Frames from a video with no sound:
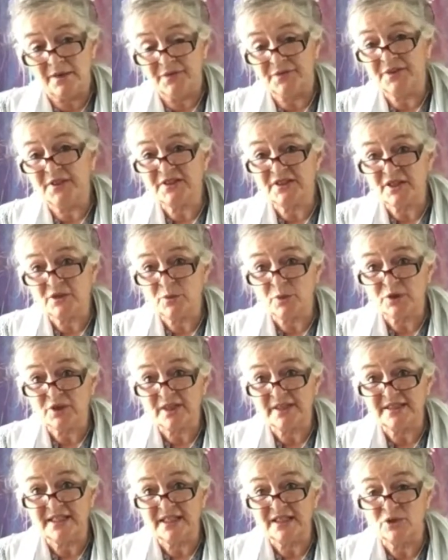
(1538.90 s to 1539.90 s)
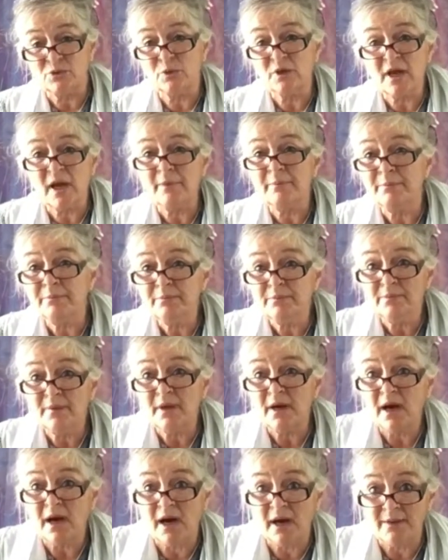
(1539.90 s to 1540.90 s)
this is what I teach when
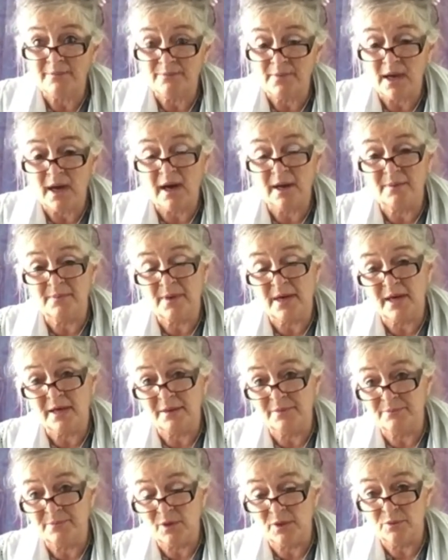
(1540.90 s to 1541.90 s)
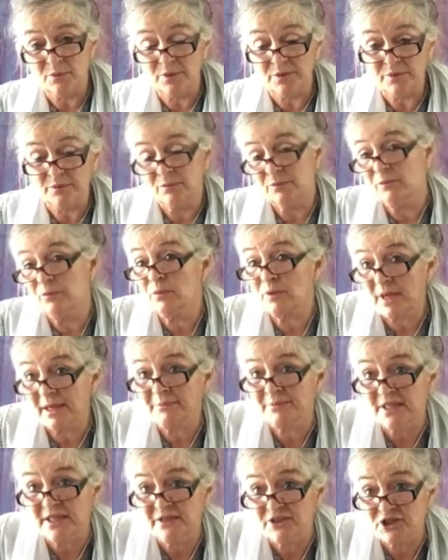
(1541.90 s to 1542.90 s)
when
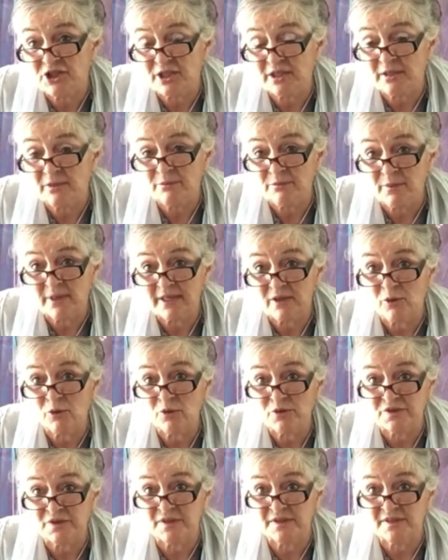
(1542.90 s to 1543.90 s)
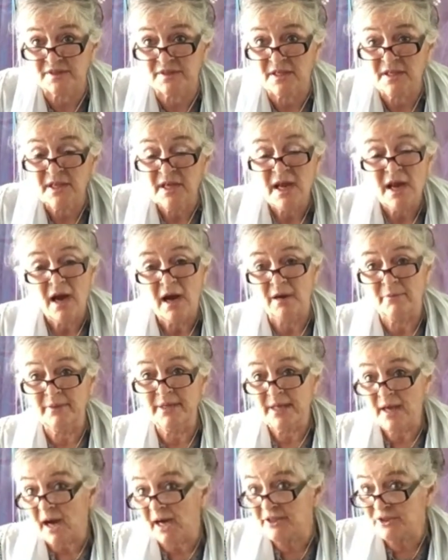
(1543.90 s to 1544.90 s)
I'm teaching my courses. I
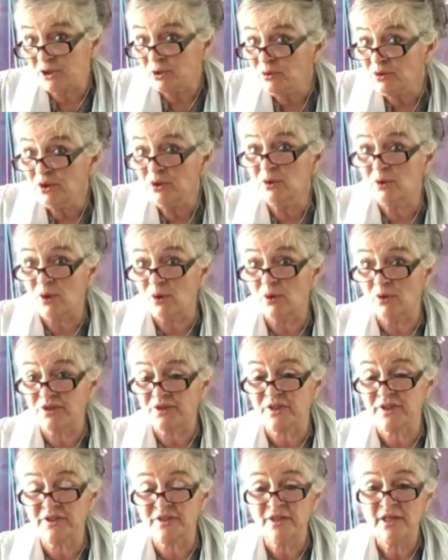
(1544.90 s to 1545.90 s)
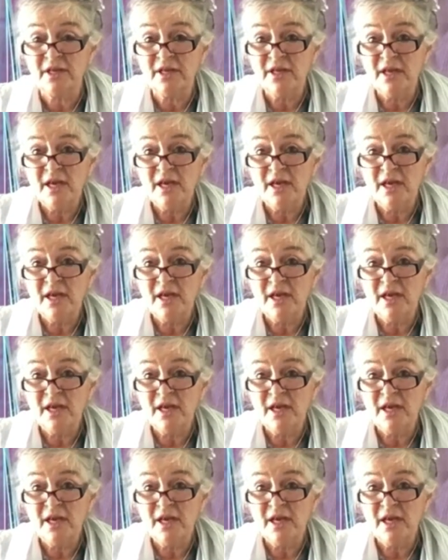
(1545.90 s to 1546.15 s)
mean, I do courses,